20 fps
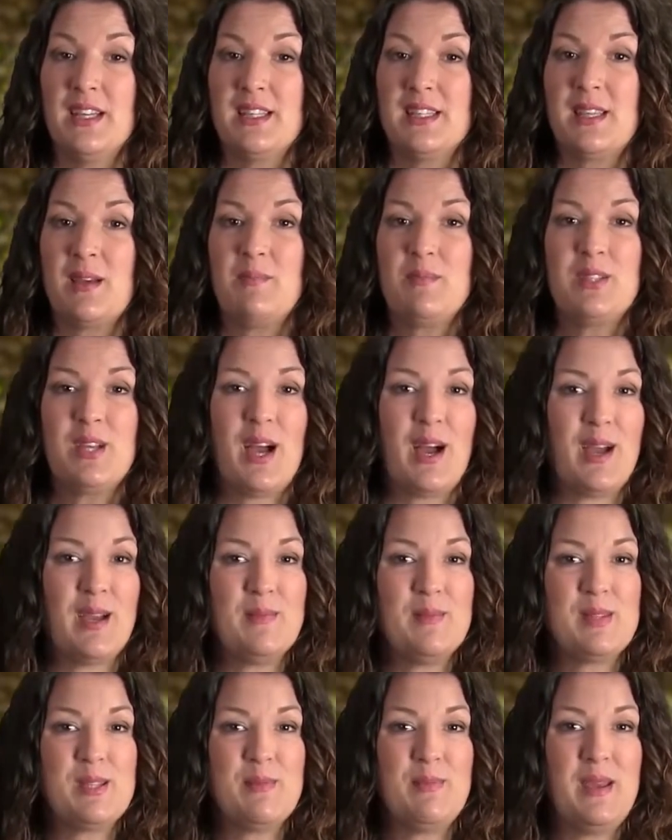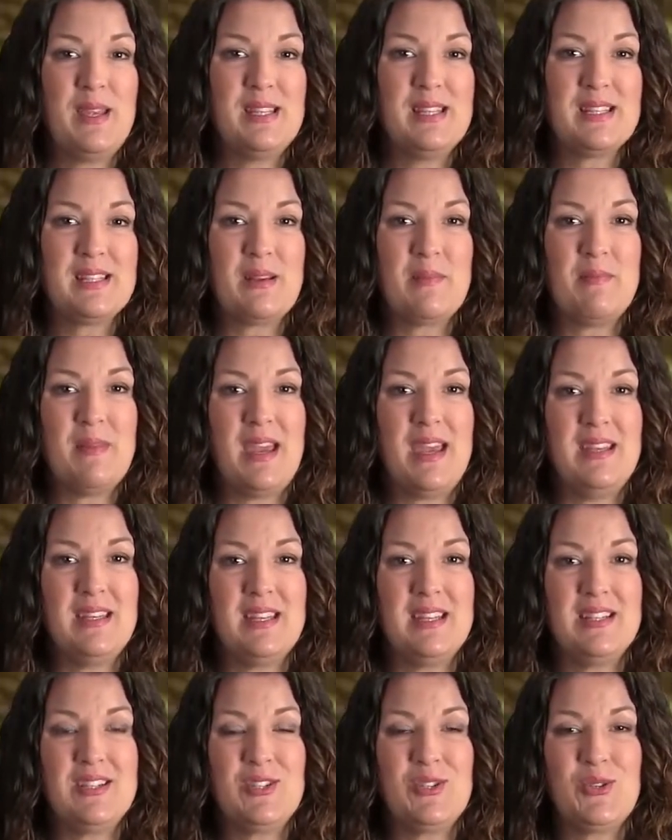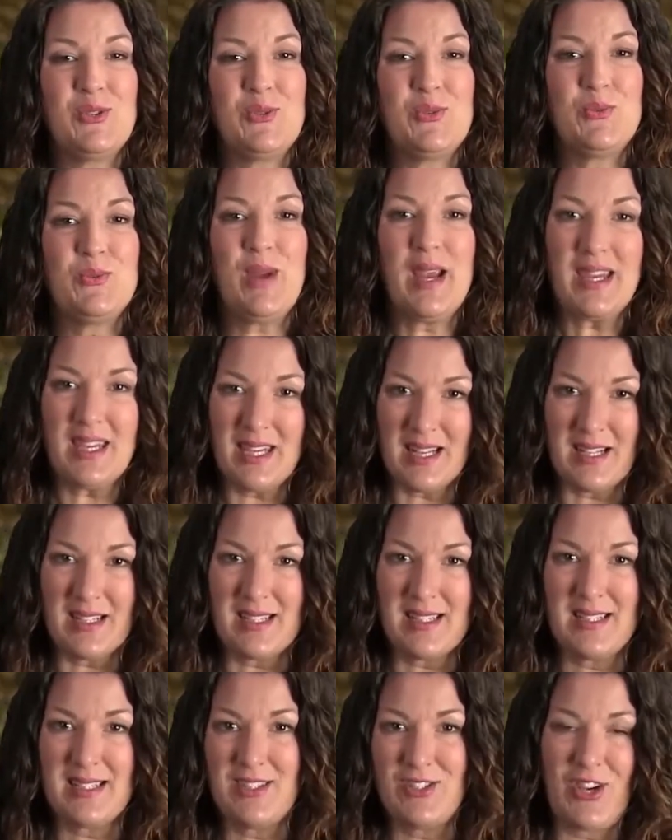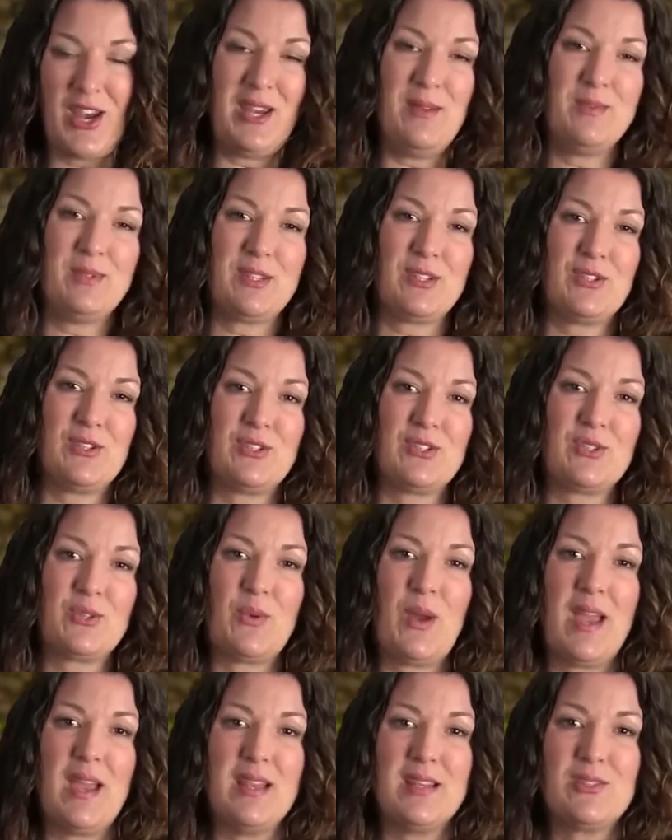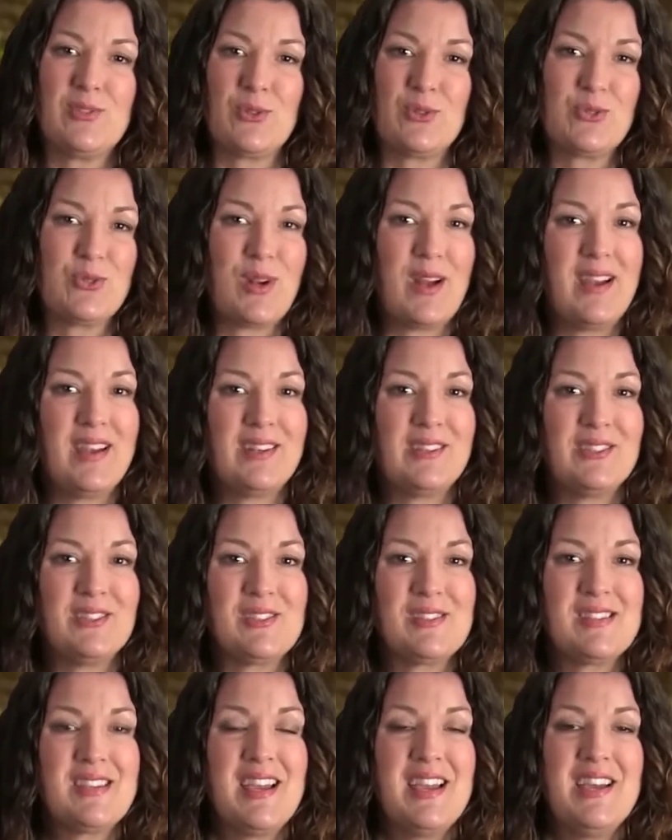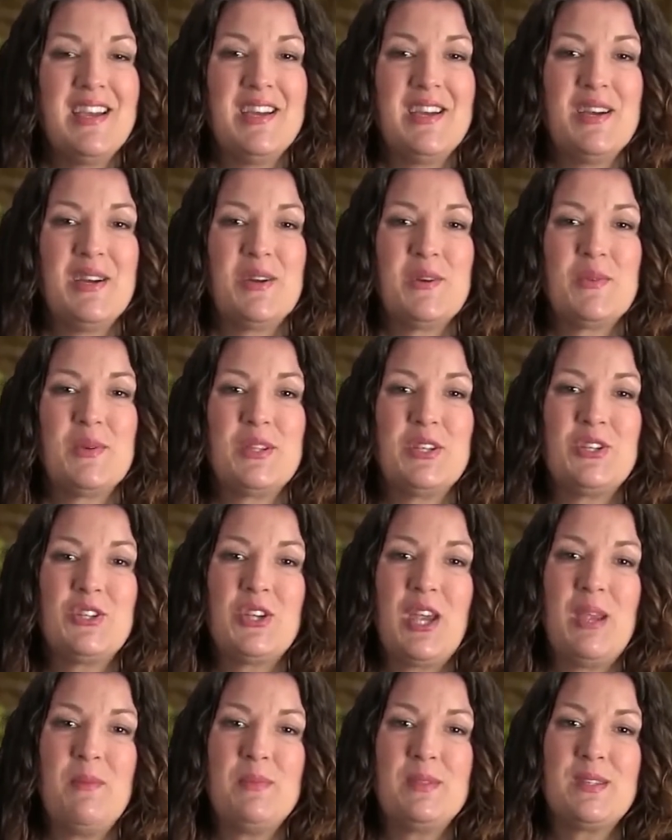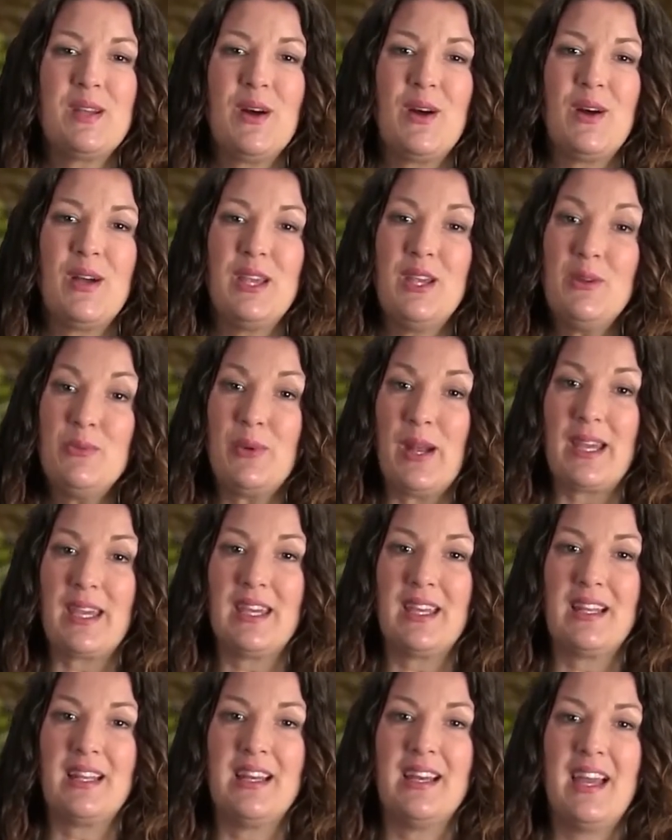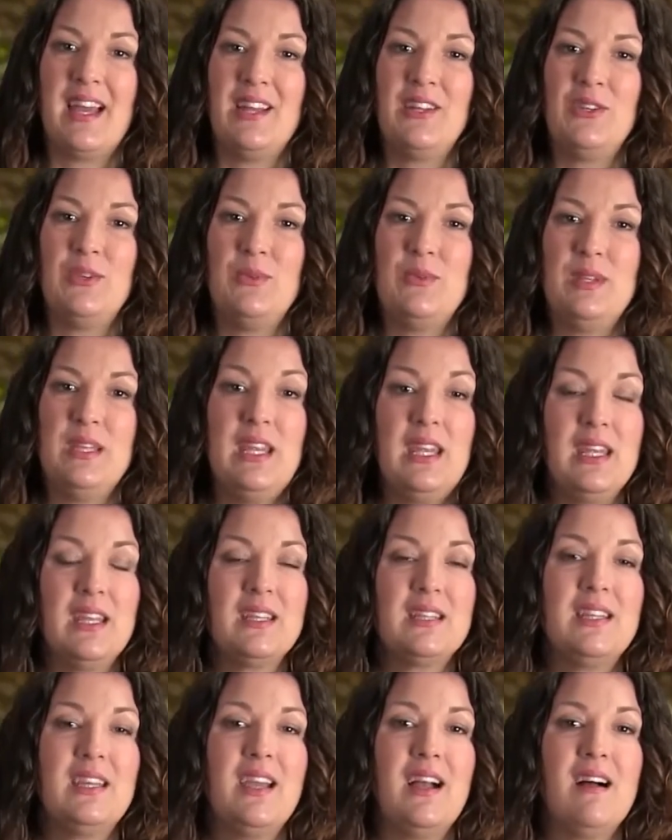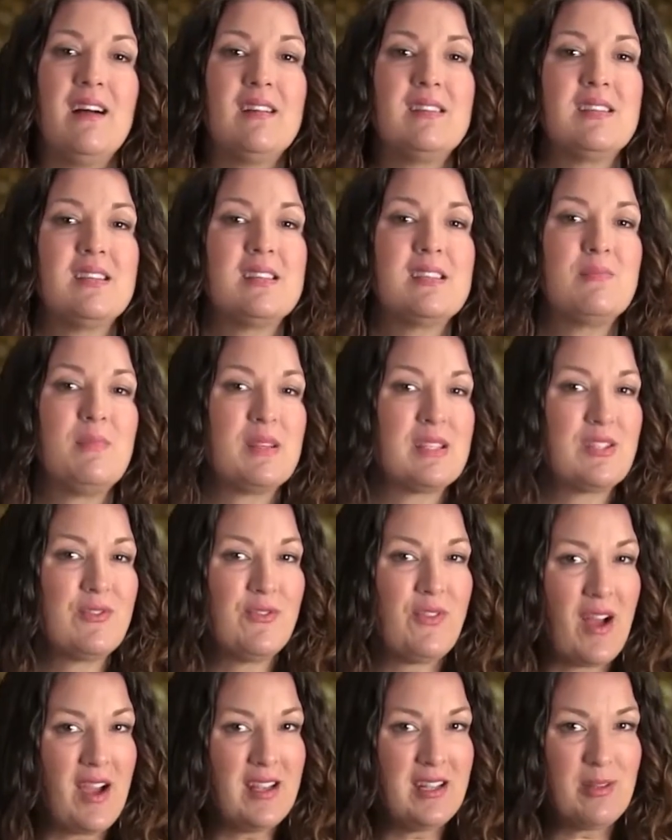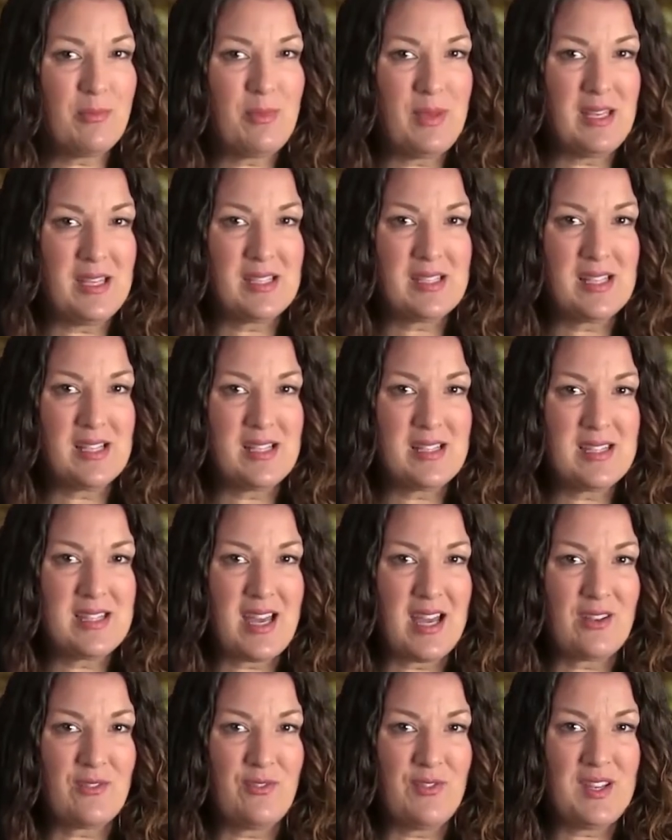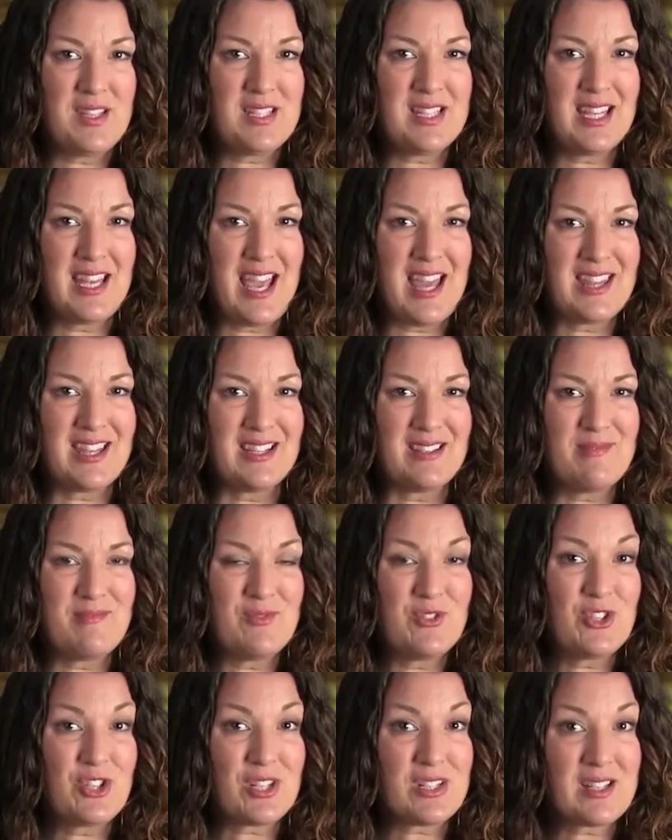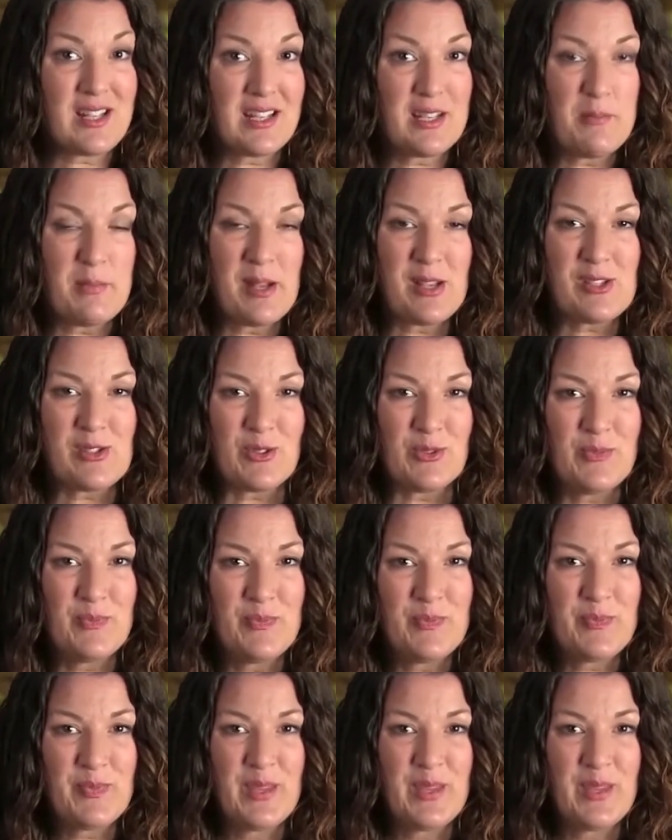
Sometimes the pieces are made into regular shapes such as squares or triangles. When the shapes are irregular and unique, the artist must find the pieces that fit together, just like a puzzle.